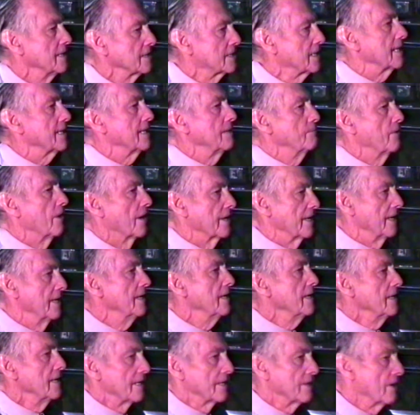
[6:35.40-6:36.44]
to anybody,
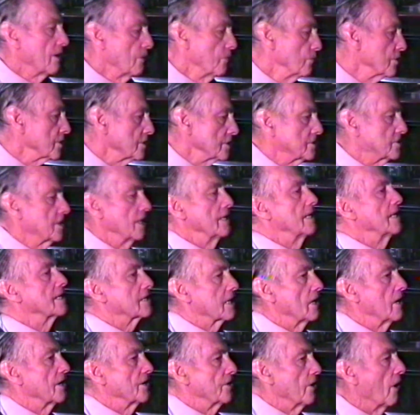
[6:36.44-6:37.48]
and I wouldn't tell it
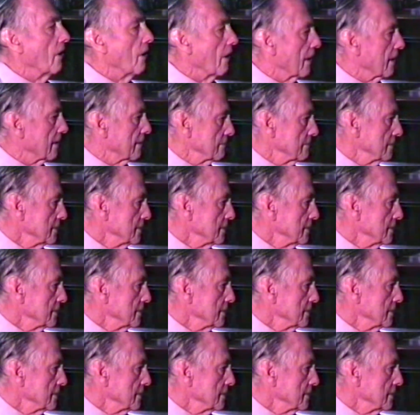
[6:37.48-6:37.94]
till I died.